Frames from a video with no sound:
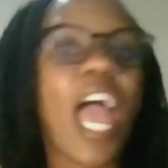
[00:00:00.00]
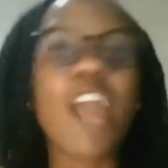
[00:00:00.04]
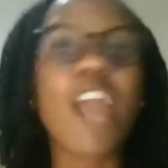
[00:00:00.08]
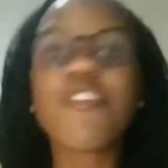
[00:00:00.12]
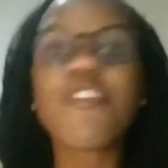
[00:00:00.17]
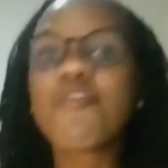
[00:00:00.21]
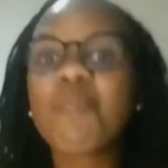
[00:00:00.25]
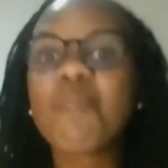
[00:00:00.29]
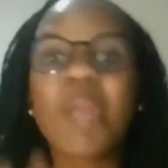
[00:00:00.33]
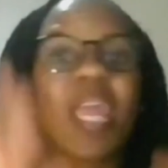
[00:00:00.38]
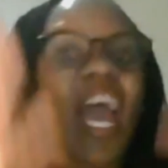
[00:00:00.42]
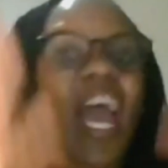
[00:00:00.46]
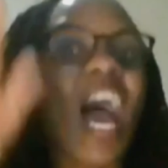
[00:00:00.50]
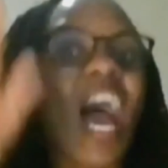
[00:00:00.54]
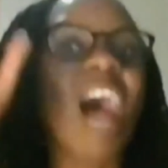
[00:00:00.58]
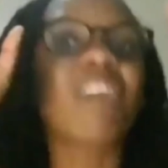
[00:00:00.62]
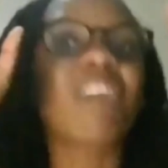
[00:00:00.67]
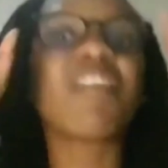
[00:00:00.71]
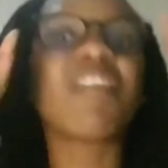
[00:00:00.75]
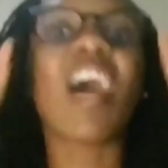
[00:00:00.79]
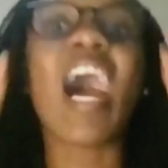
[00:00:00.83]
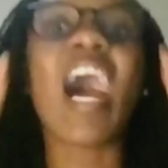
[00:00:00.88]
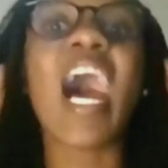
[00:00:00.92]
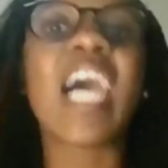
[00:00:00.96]
and you may
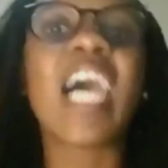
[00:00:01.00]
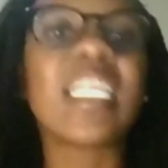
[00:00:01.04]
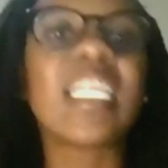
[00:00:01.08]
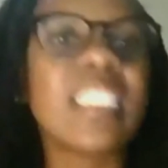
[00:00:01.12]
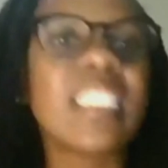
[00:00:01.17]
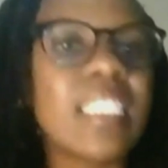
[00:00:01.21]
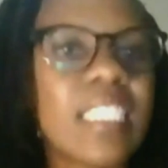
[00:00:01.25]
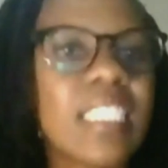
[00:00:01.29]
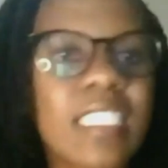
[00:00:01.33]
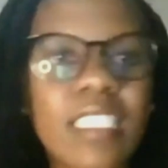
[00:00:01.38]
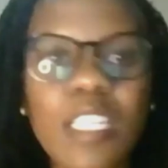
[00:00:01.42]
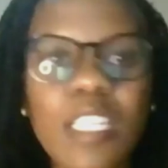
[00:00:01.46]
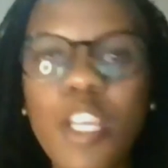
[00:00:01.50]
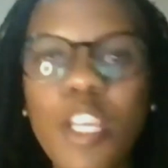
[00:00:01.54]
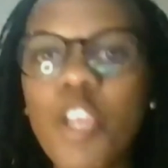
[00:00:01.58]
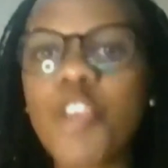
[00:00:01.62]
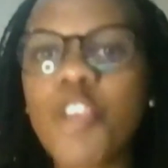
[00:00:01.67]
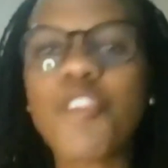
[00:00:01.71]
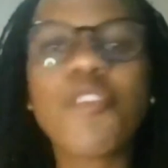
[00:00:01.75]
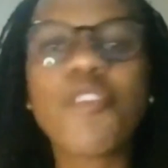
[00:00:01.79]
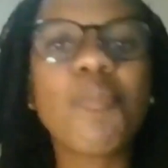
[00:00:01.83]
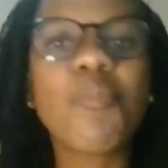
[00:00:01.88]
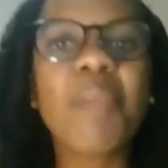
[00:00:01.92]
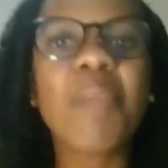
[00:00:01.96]
have hands,
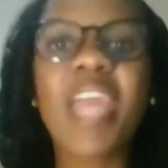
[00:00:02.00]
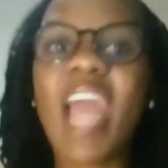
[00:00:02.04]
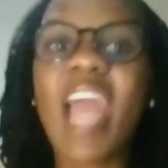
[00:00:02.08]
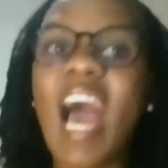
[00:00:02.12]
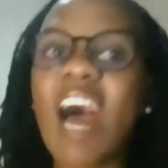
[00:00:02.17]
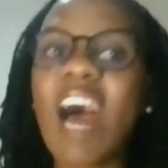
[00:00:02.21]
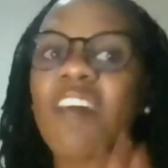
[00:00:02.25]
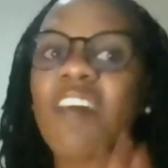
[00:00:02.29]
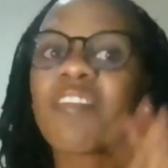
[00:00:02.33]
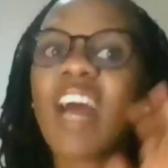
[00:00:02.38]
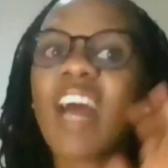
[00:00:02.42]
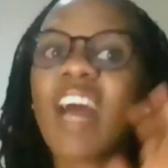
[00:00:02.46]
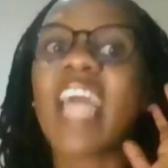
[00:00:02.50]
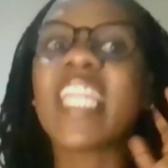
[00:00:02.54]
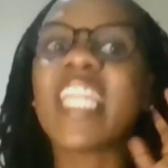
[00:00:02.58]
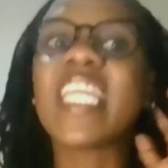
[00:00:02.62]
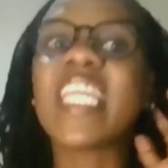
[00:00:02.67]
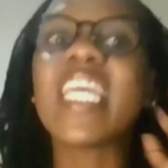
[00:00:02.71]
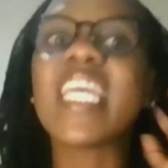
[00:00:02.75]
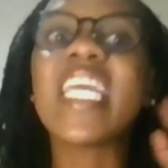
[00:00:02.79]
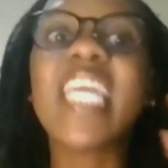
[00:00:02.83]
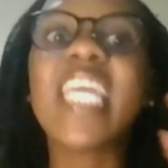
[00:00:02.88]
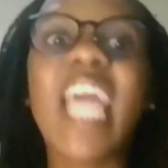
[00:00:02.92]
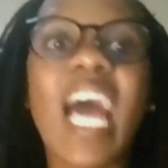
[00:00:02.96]
you may have
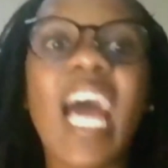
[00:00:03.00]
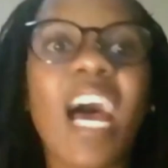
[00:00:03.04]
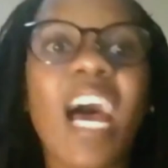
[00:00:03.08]
an